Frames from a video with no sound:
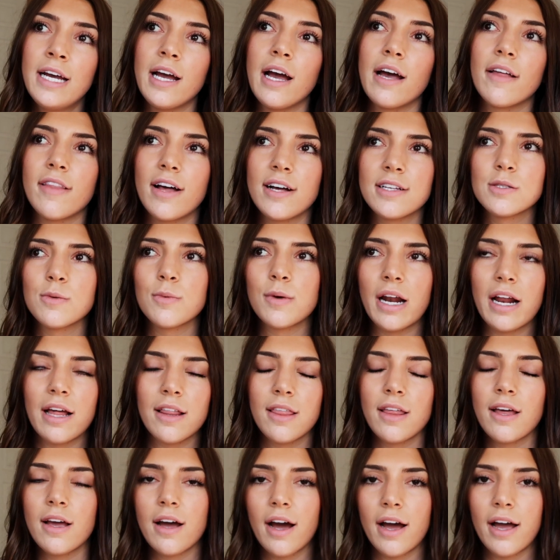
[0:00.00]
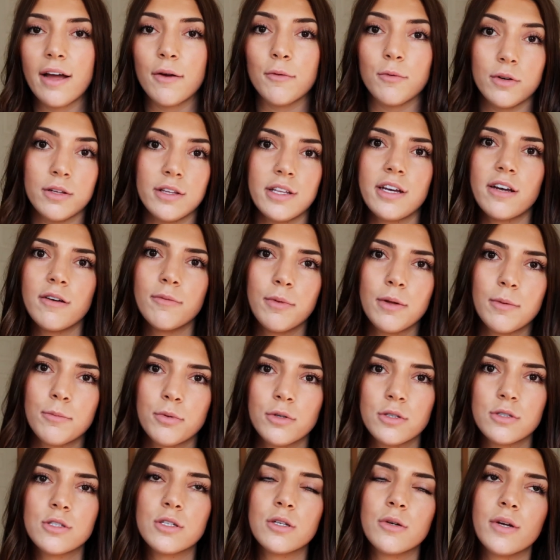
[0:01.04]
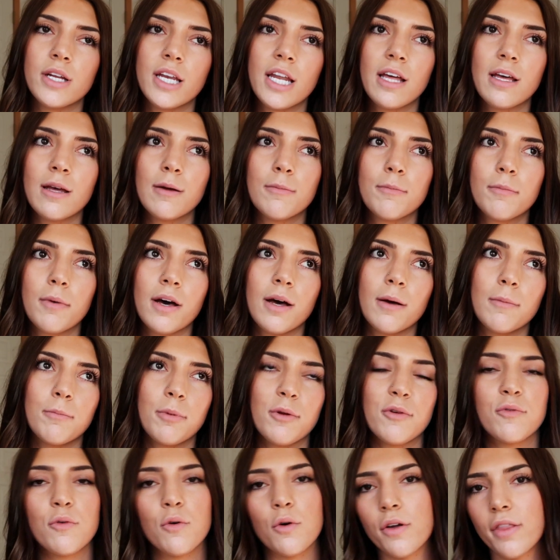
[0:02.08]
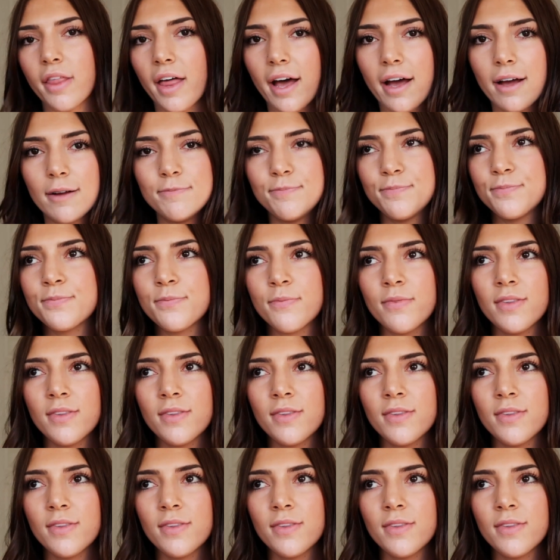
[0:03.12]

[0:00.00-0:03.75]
and that's when I think I really have been pursuing him. But before that,